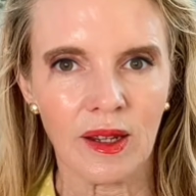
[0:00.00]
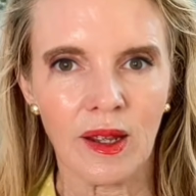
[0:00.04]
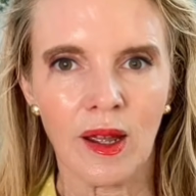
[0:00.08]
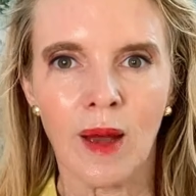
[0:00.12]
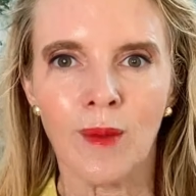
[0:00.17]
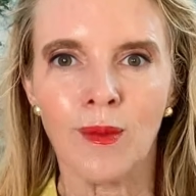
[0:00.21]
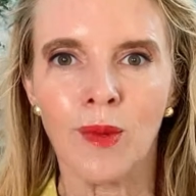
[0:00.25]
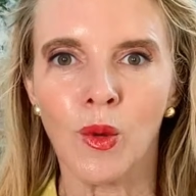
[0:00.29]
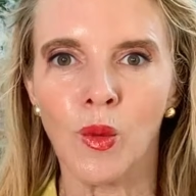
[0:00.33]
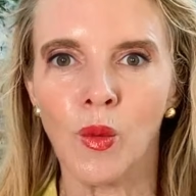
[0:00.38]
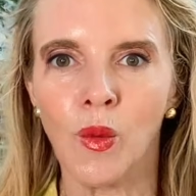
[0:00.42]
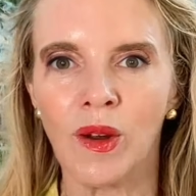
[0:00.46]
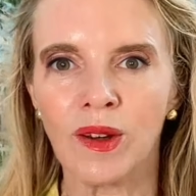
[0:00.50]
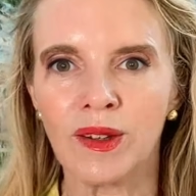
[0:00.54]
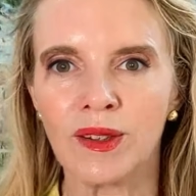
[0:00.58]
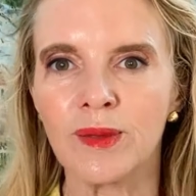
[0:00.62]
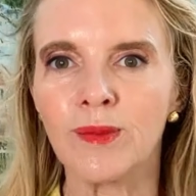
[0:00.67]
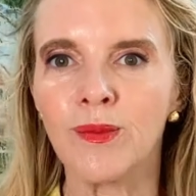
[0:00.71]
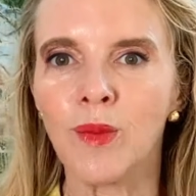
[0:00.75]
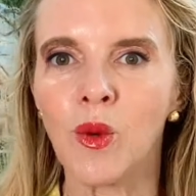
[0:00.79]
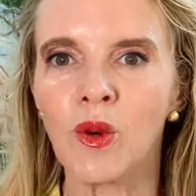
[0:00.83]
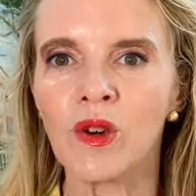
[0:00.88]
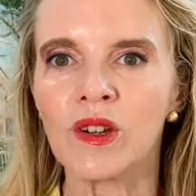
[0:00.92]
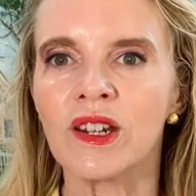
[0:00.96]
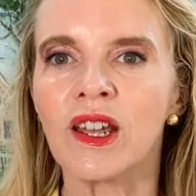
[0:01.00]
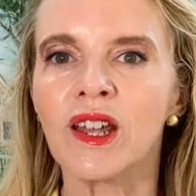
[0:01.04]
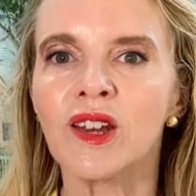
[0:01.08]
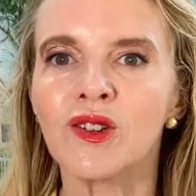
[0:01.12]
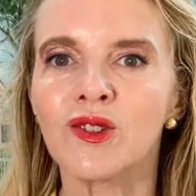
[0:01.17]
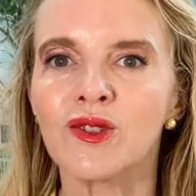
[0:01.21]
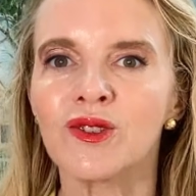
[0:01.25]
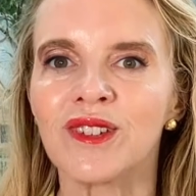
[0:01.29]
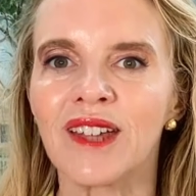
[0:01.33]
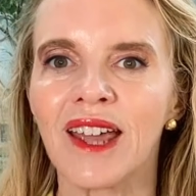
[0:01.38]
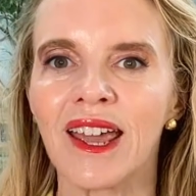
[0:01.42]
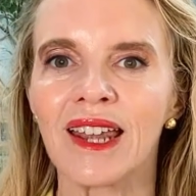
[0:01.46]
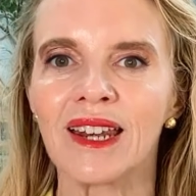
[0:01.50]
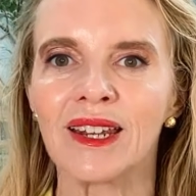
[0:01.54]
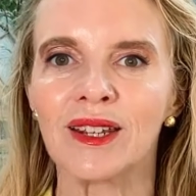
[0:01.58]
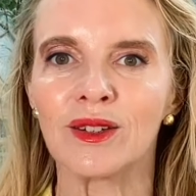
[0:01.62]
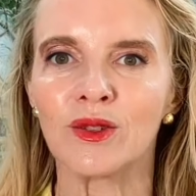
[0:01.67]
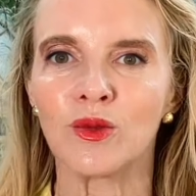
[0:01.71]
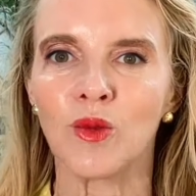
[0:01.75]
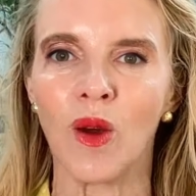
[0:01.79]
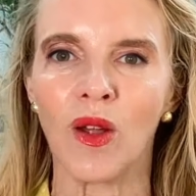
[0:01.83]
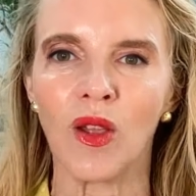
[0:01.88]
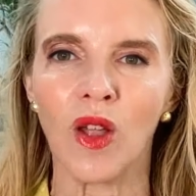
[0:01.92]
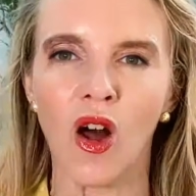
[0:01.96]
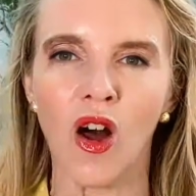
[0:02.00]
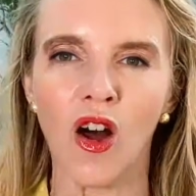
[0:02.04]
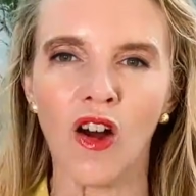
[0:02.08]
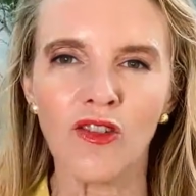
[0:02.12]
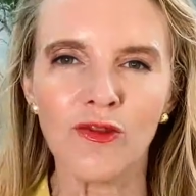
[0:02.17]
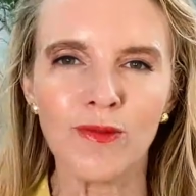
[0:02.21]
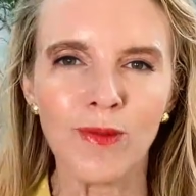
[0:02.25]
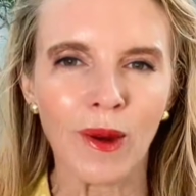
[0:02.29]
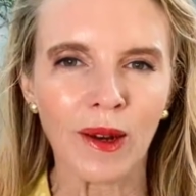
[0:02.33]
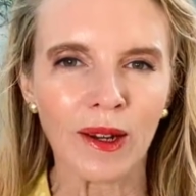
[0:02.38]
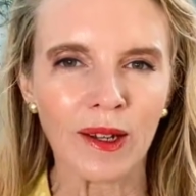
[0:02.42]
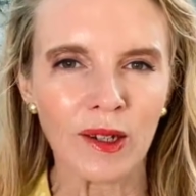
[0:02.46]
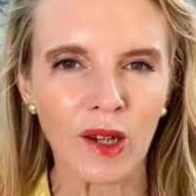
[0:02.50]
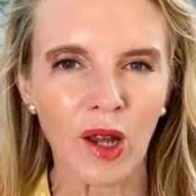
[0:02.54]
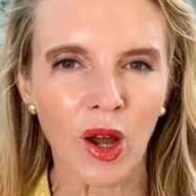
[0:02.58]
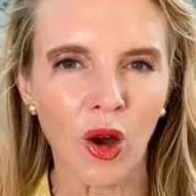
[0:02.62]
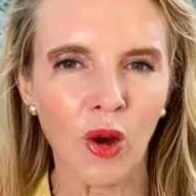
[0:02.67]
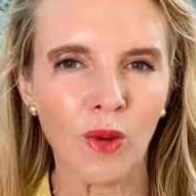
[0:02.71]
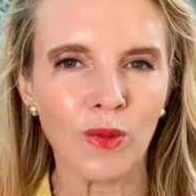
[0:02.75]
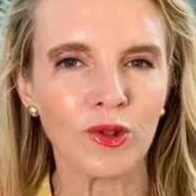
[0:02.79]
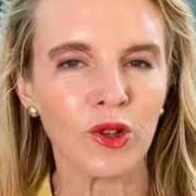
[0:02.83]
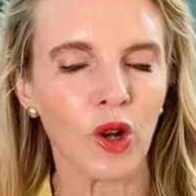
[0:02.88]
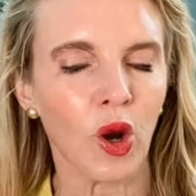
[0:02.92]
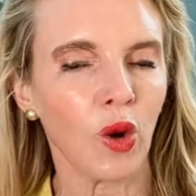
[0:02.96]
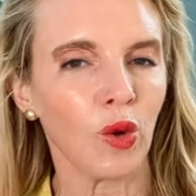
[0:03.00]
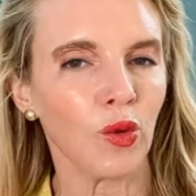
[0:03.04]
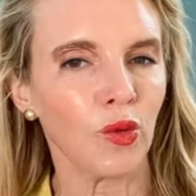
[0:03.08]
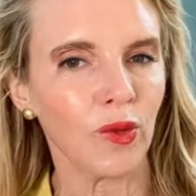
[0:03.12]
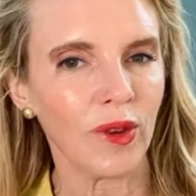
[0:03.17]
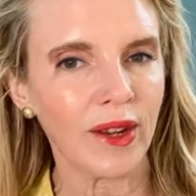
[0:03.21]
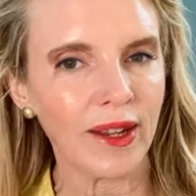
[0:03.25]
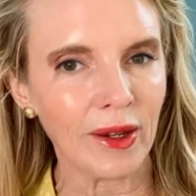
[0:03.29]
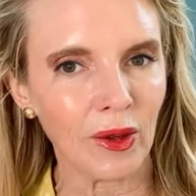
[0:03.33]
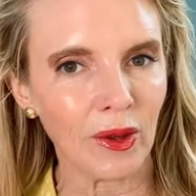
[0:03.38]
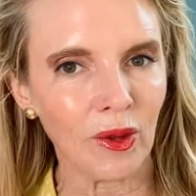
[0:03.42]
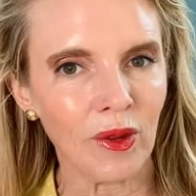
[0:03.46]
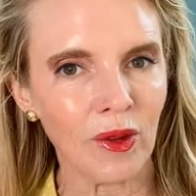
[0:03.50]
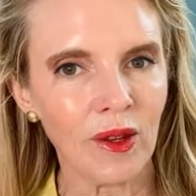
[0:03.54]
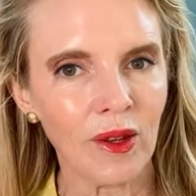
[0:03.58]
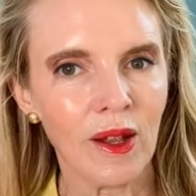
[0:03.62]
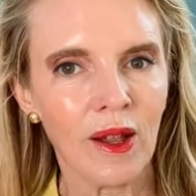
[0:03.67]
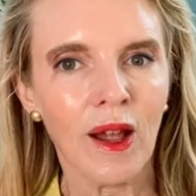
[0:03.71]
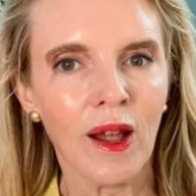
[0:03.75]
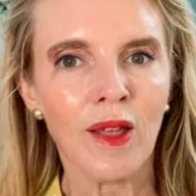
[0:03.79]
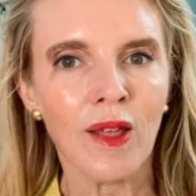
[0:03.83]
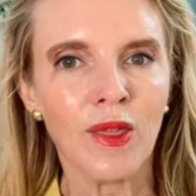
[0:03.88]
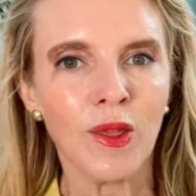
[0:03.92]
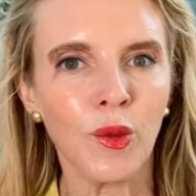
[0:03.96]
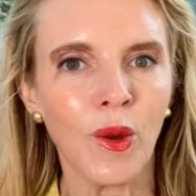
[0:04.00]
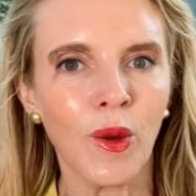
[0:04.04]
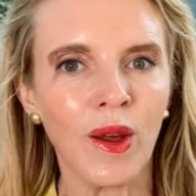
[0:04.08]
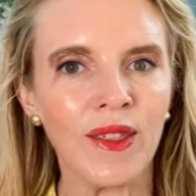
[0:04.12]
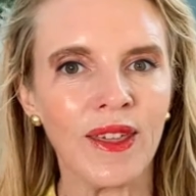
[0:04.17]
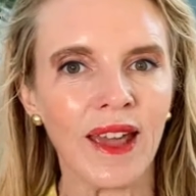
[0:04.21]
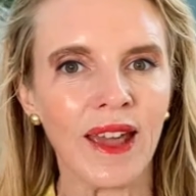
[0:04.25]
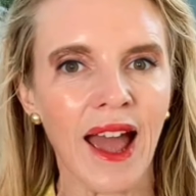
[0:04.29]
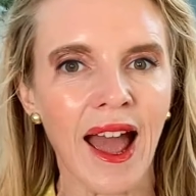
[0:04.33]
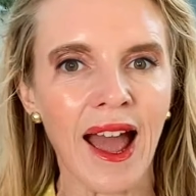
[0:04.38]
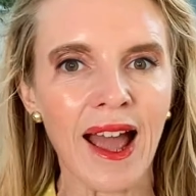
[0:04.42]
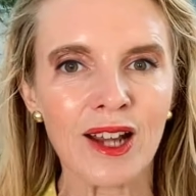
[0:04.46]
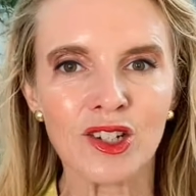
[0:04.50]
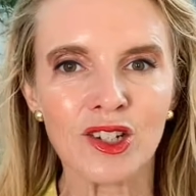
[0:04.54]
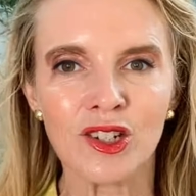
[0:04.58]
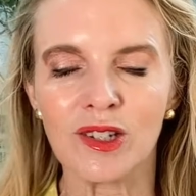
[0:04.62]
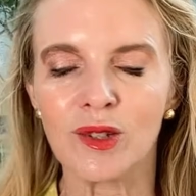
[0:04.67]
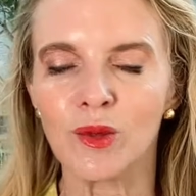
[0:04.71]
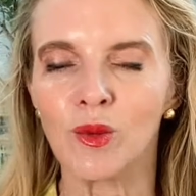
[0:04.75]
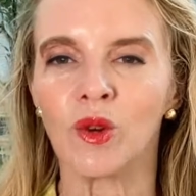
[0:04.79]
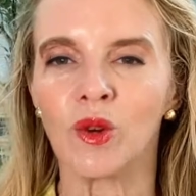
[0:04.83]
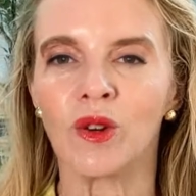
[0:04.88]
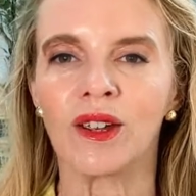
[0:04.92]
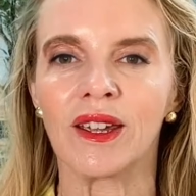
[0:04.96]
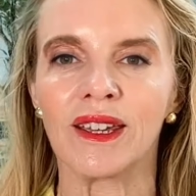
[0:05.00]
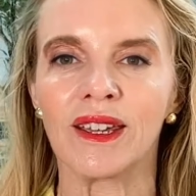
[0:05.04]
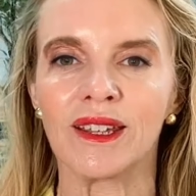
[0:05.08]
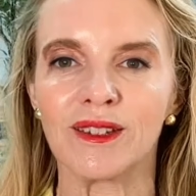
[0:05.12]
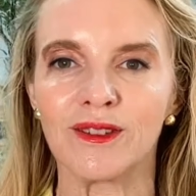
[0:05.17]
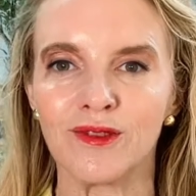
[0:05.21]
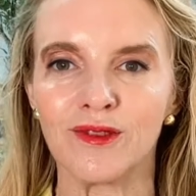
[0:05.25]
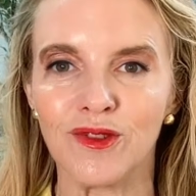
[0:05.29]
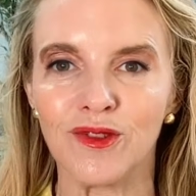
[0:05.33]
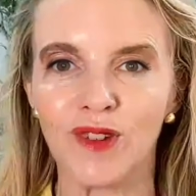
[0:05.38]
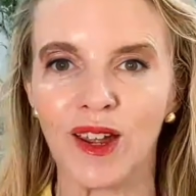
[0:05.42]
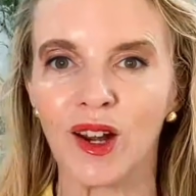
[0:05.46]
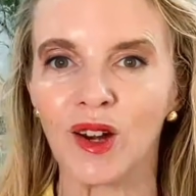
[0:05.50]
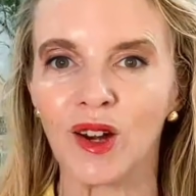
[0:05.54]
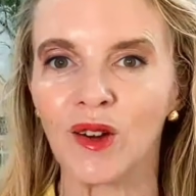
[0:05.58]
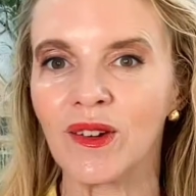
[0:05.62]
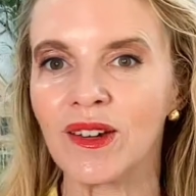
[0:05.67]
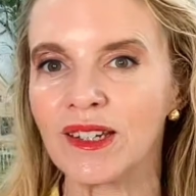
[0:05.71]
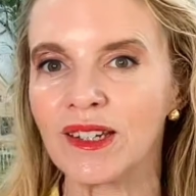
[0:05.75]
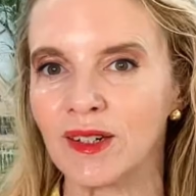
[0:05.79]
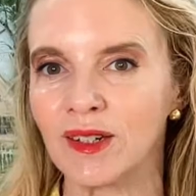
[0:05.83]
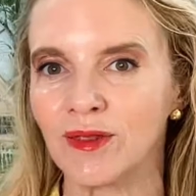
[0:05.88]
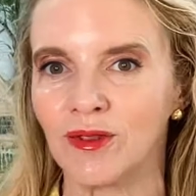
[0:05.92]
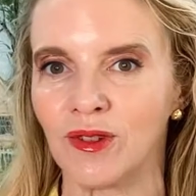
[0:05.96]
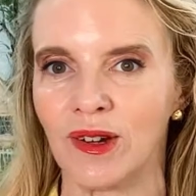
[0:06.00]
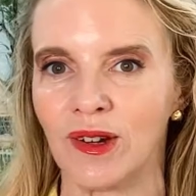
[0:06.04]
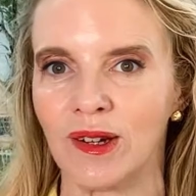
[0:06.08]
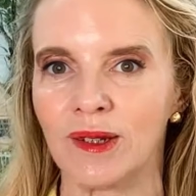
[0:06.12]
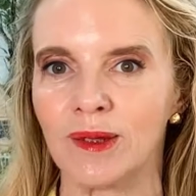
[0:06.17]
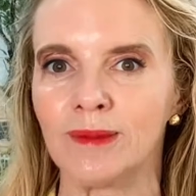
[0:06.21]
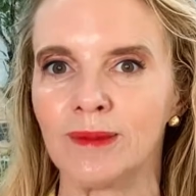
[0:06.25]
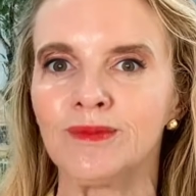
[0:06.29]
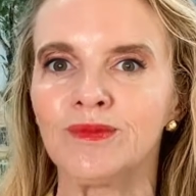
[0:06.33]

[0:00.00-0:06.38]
But what's important to understand is while off-market homes are real, the way they actually work is very different